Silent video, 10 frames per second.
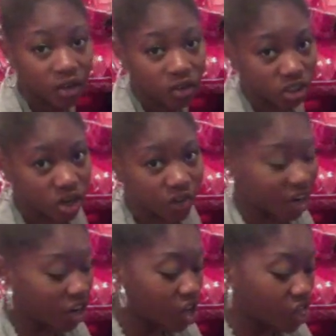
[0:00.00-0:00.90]
want to start
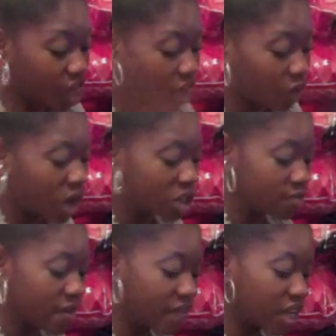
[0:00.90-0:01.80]
working on like washing
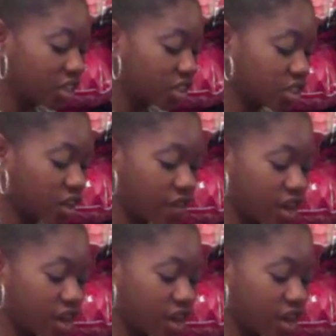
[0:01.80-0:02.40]
my face and stuff at